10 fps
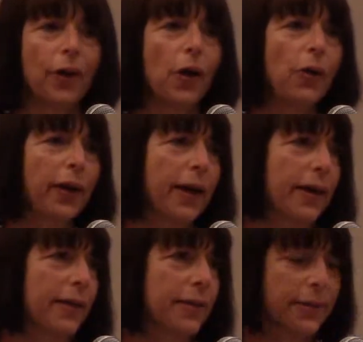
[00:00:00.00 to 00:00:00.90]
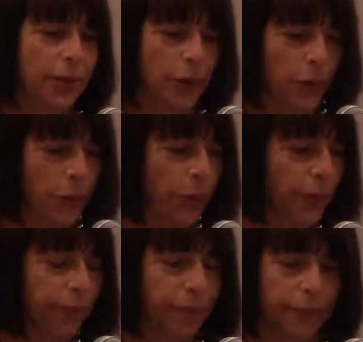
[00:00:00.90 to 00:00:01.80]
Okay,
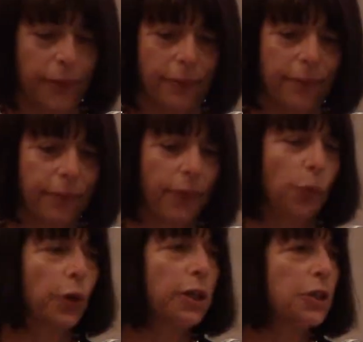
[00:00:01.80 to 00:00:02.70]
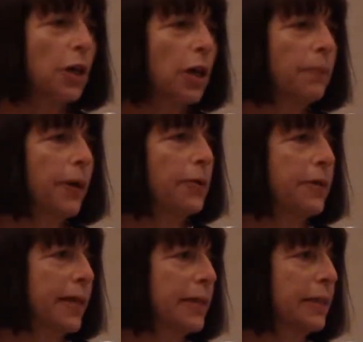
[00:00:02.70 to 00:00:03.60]
so we're going to talk about
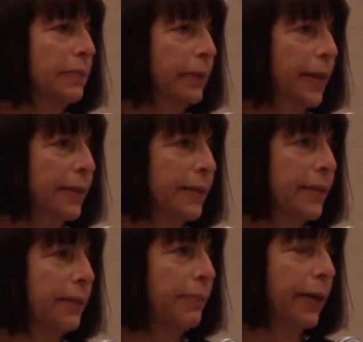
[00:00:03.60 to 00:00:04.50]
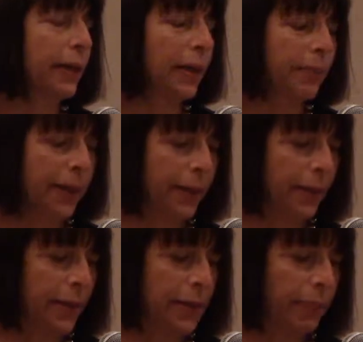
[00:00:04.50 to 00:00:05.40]
text complexity, but let me
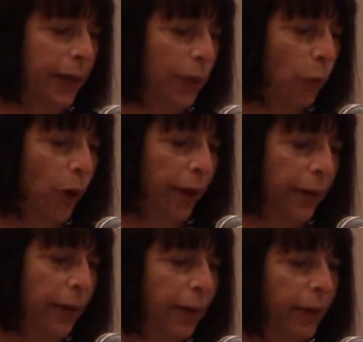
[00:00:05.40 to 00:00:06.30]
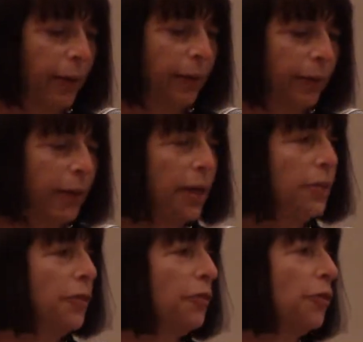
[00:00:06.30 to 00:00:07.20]
explain why.
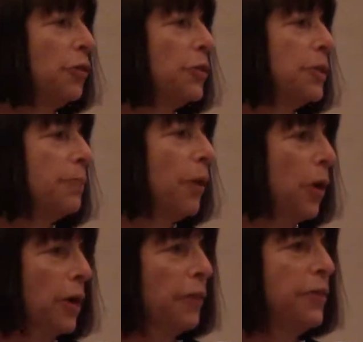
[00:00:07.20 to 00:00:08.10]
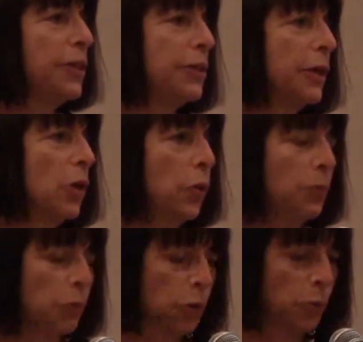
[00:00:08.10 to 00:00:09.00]
In the first part of this
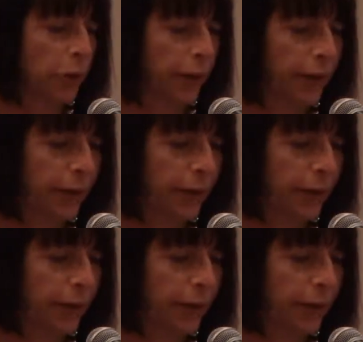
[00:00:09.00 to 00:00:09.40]
rubric,